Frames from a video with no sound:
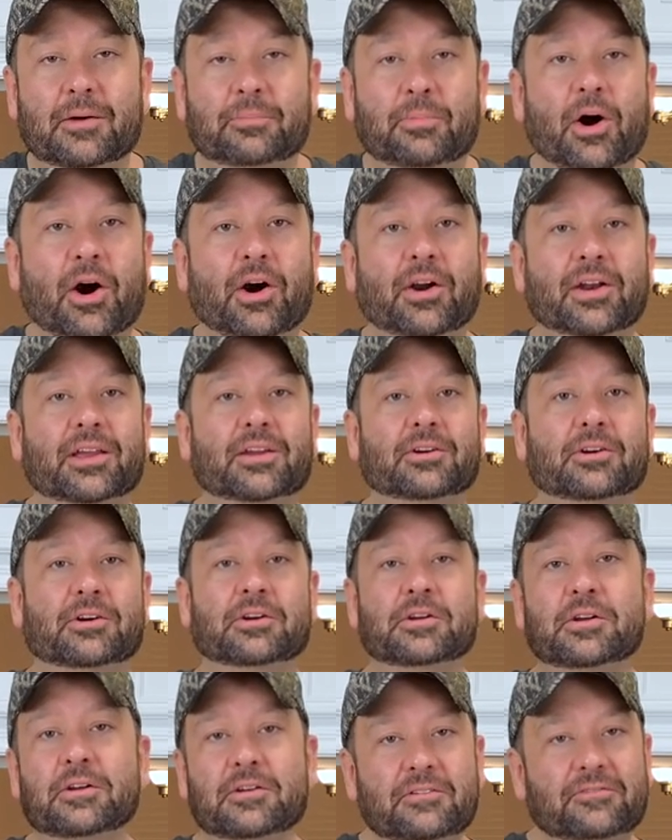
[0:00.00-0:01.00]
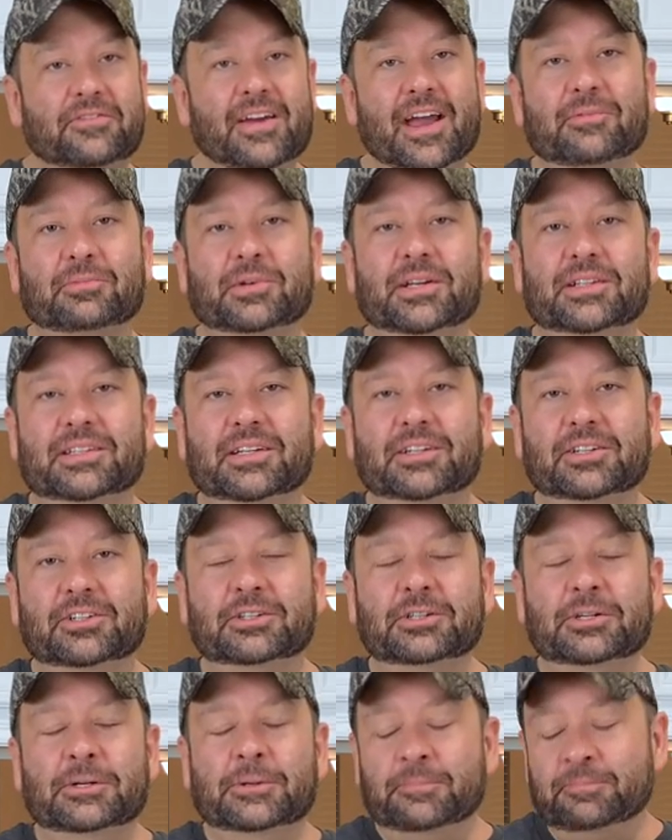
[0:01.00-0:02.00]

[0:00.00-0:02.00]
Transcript: party or family dinner.